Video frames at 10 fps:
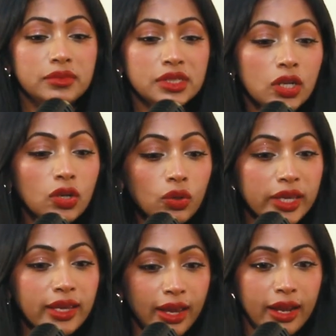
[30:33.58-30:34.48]

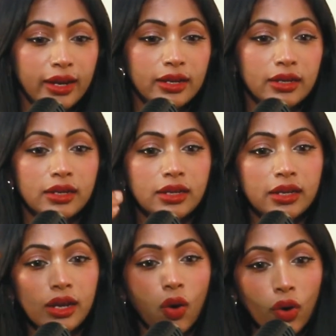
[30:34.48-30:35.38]
looking at it
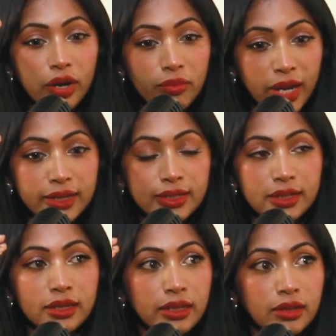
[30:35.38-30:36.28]

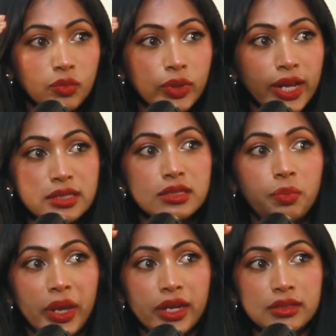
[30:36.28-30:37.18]
automatically would
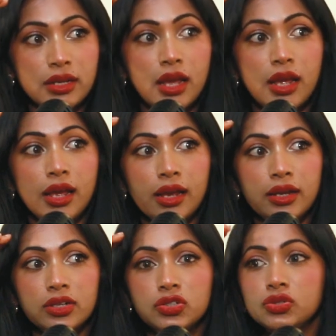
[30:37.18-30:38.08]
expect
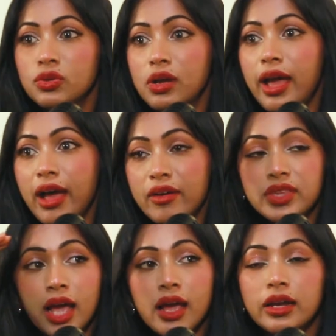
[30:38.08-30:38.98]
to have
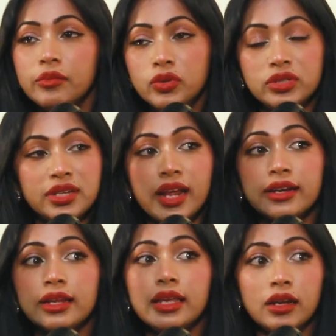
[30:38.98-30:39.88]
that kind of beauty
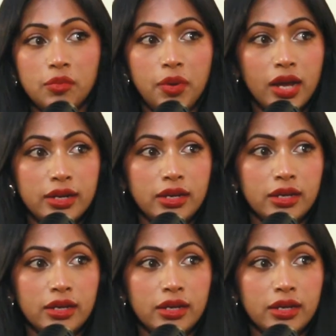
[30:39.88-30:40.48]
standard in a partner.